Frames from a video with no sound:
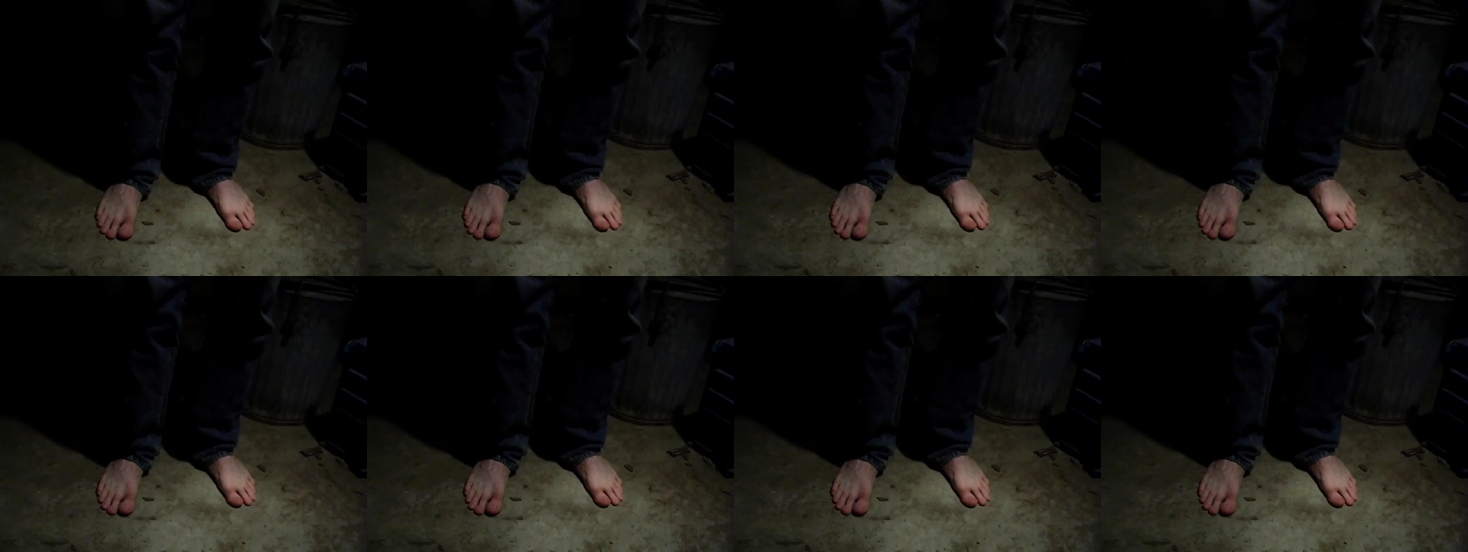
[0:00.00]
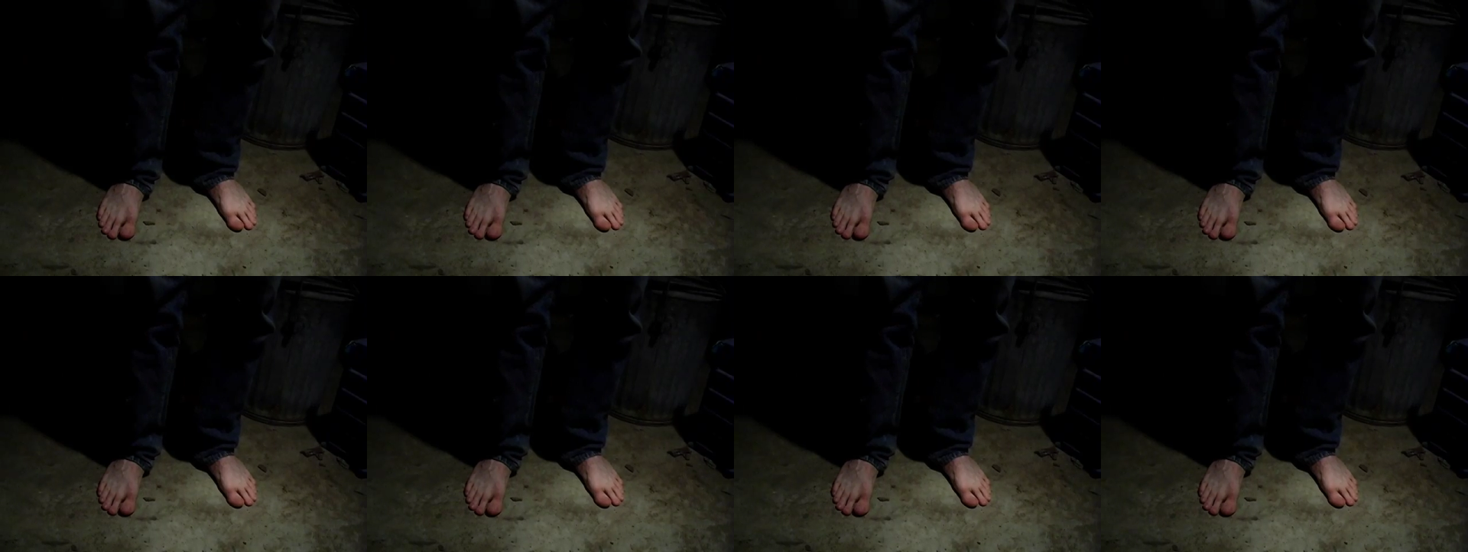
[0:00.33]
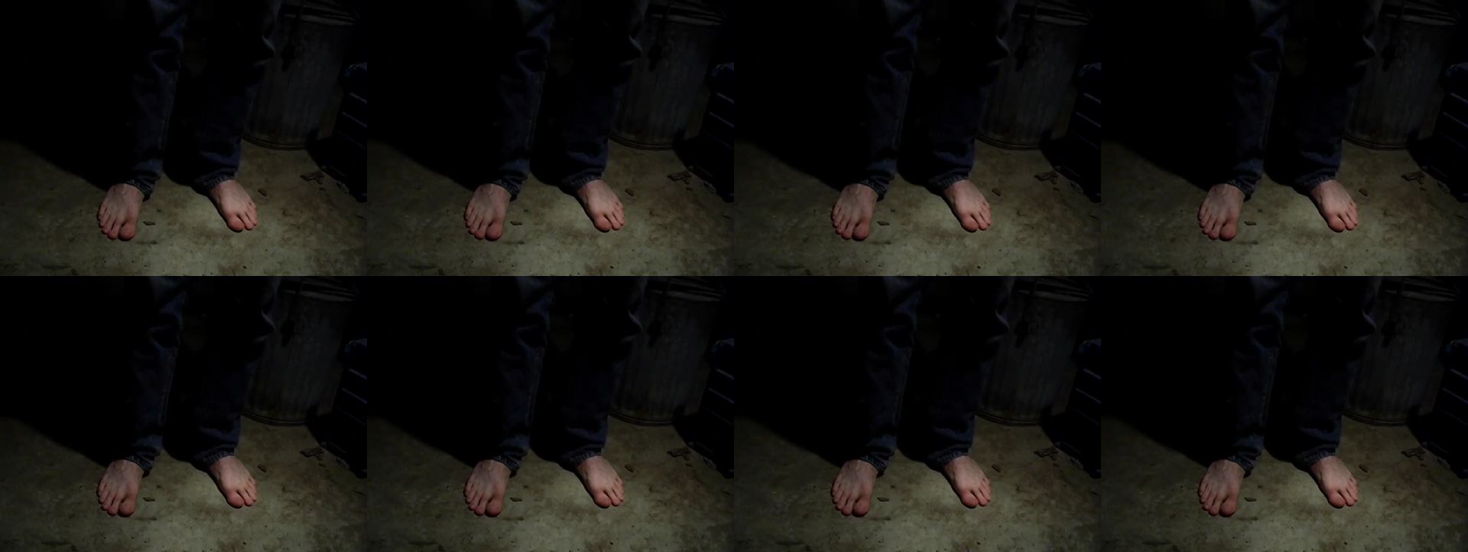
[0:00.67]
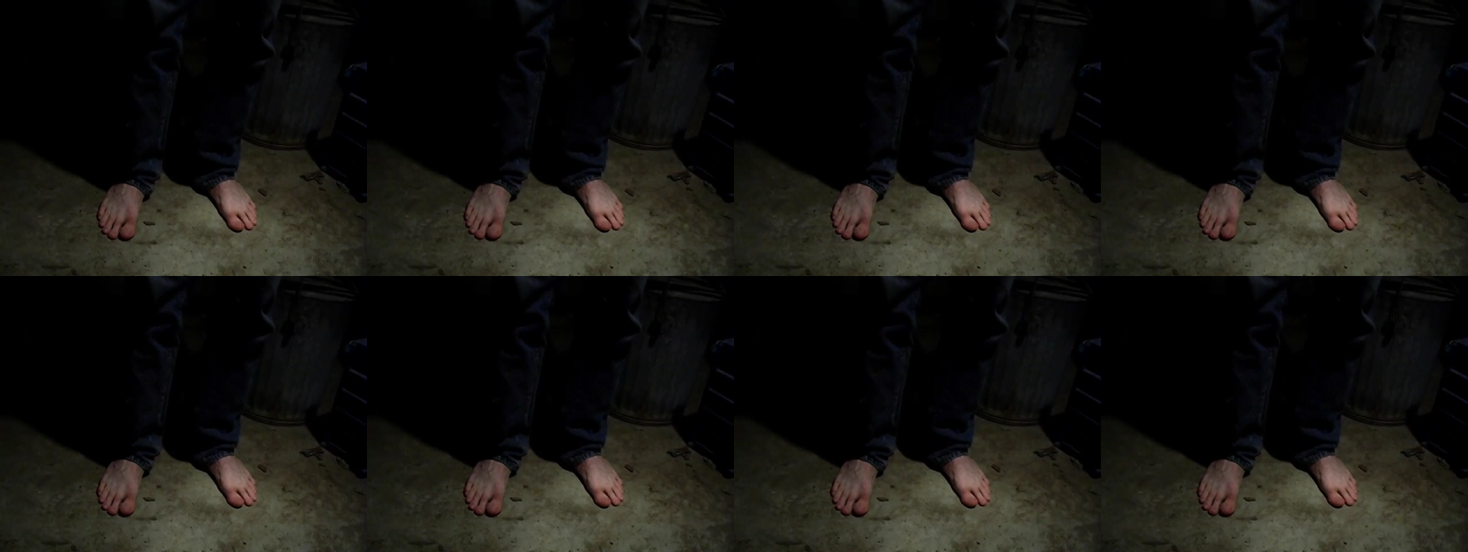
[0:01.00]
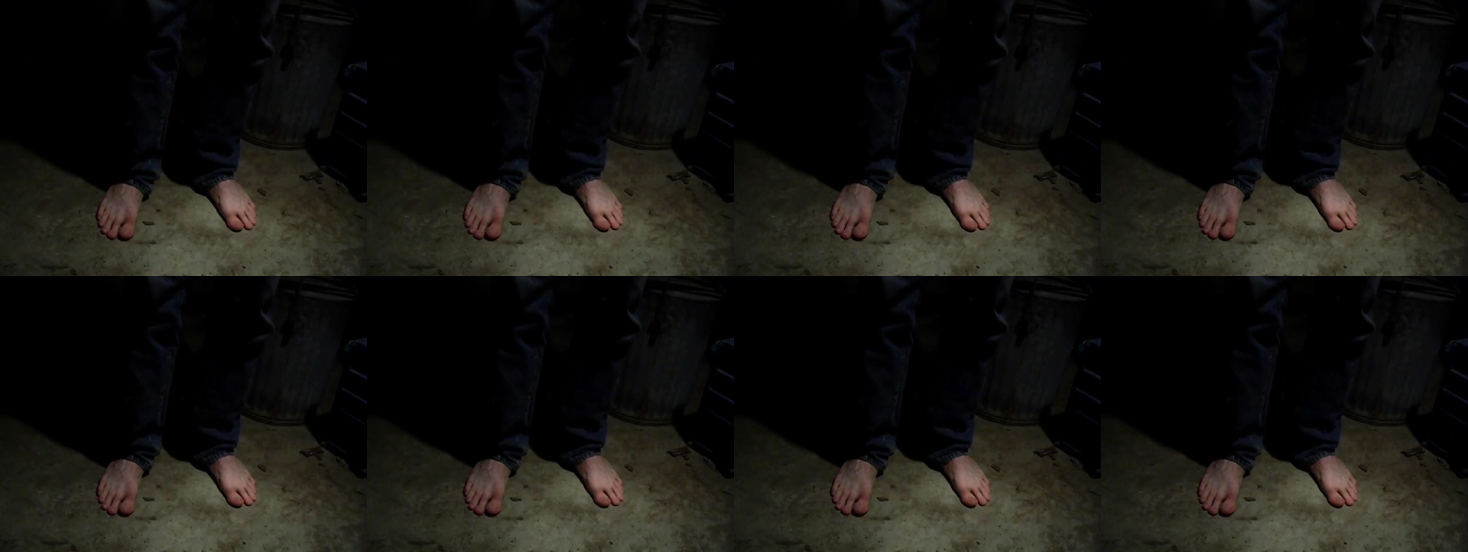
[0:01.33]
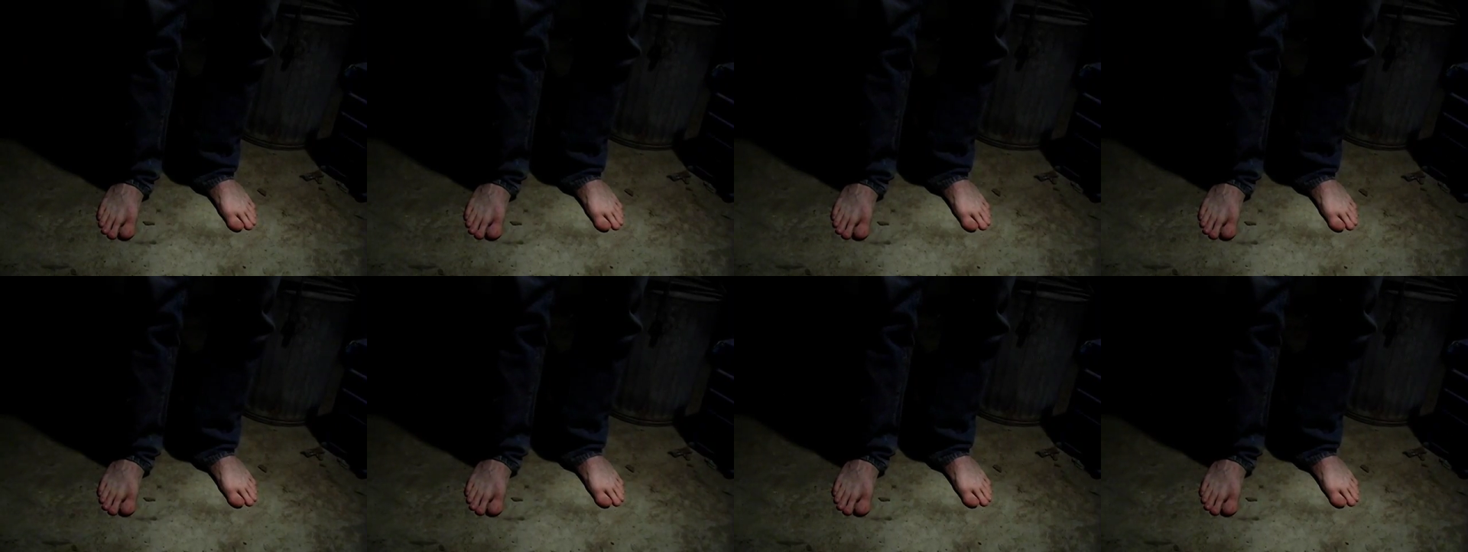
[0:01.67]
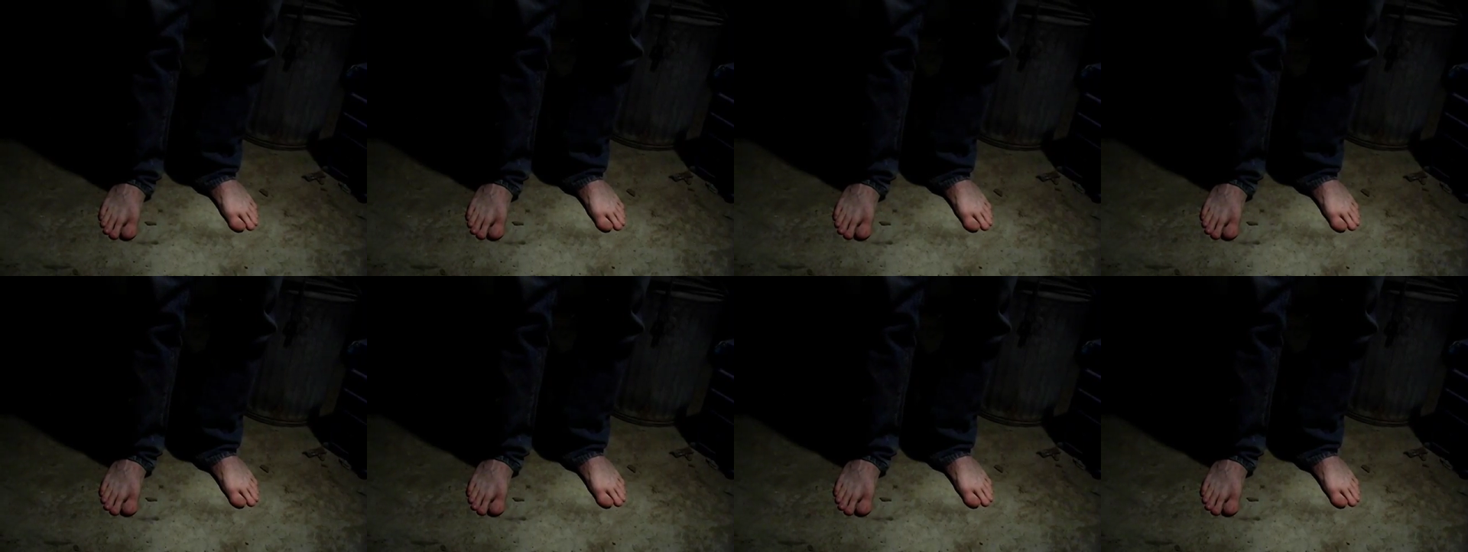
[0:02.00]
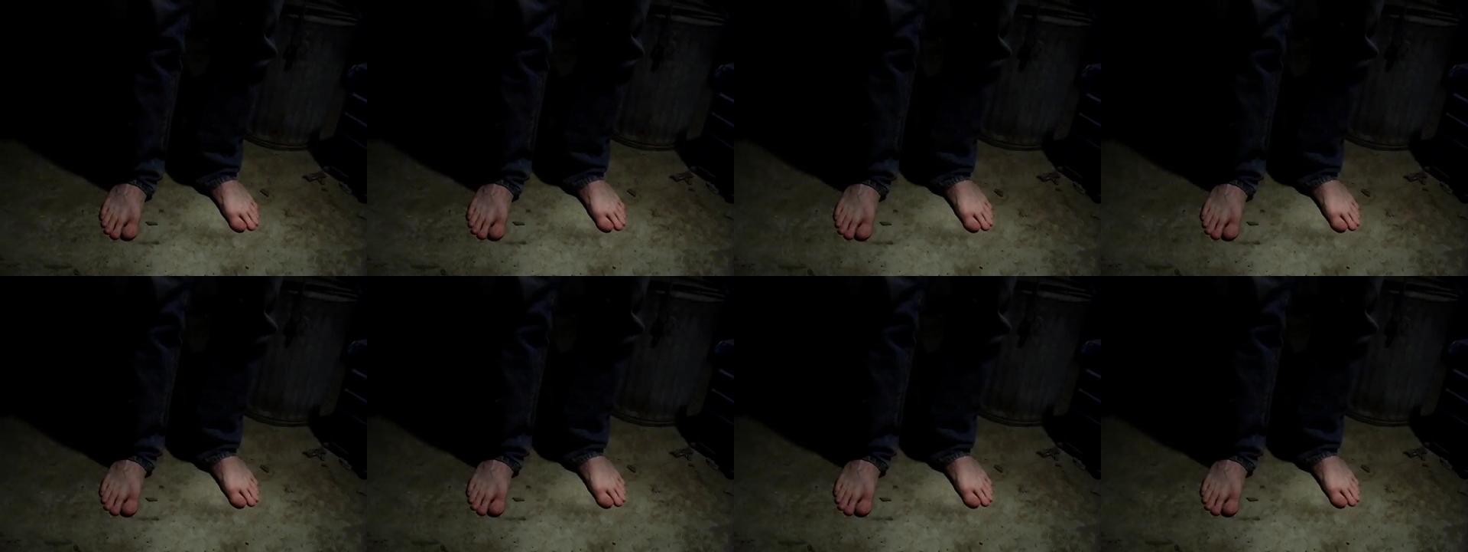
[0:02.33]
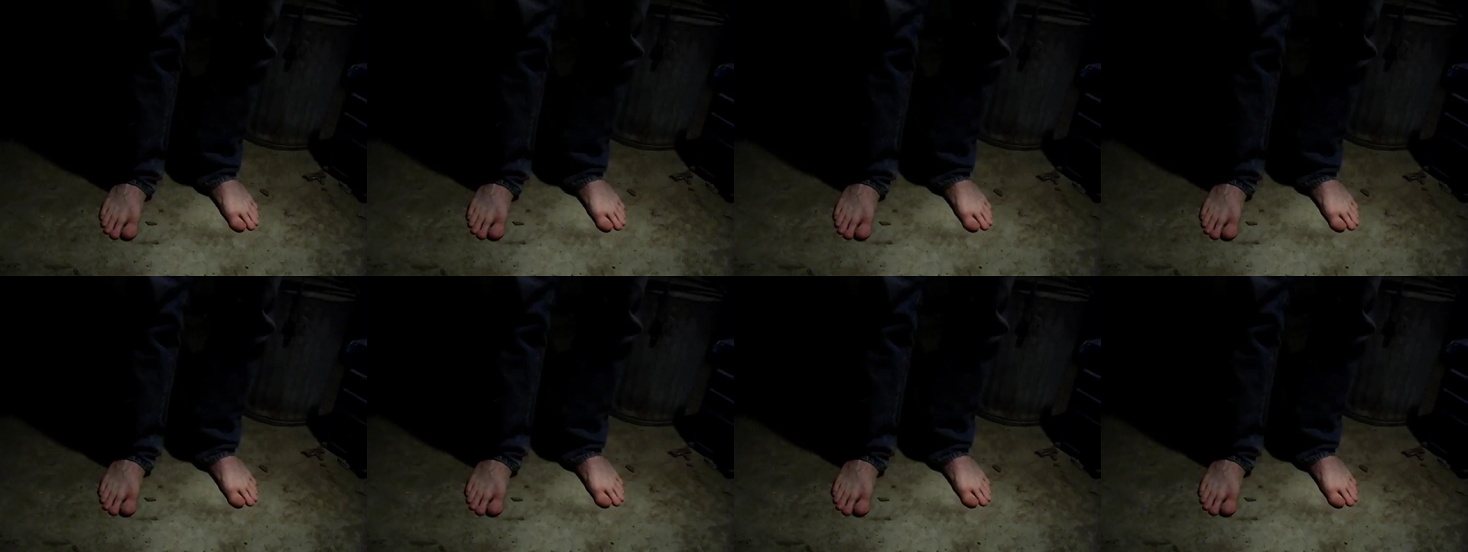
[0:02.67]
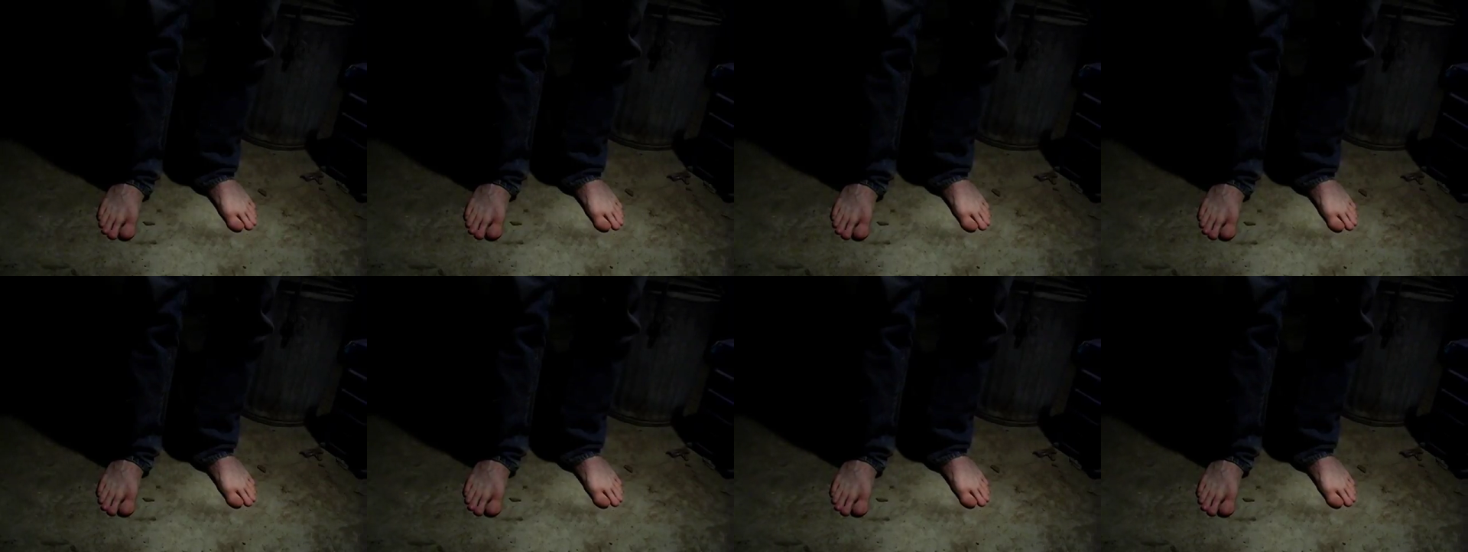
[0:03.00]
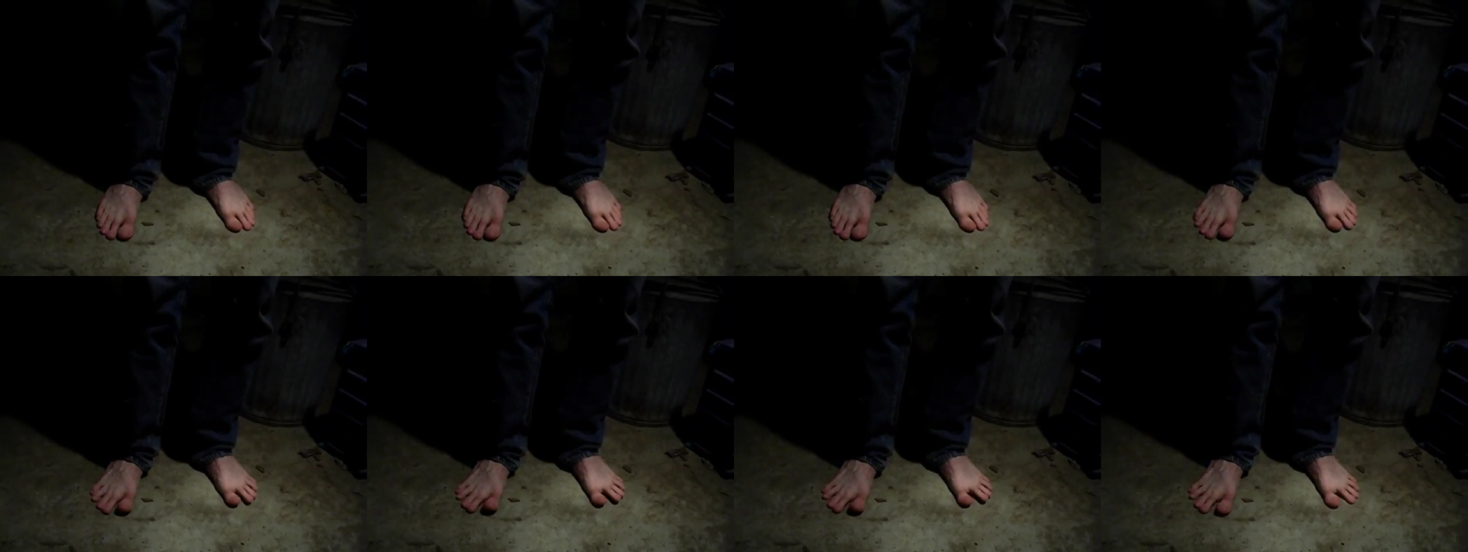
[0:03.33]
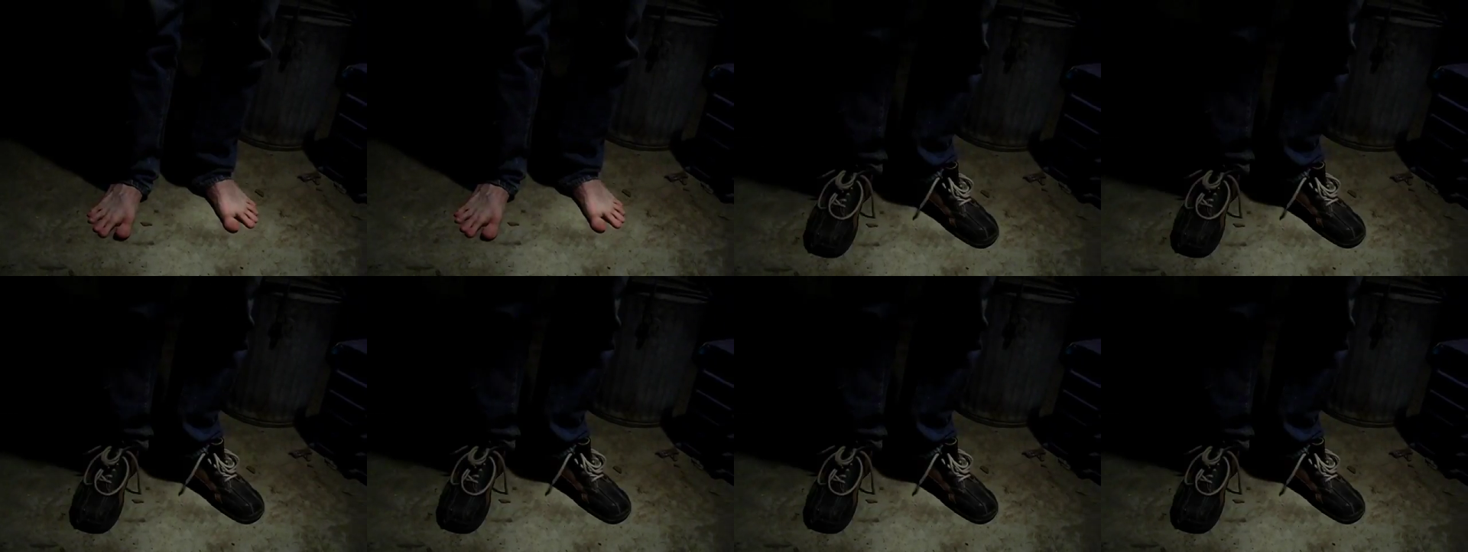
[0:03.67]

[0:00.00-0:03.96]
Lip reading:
No face is visible, so there are no lips to read.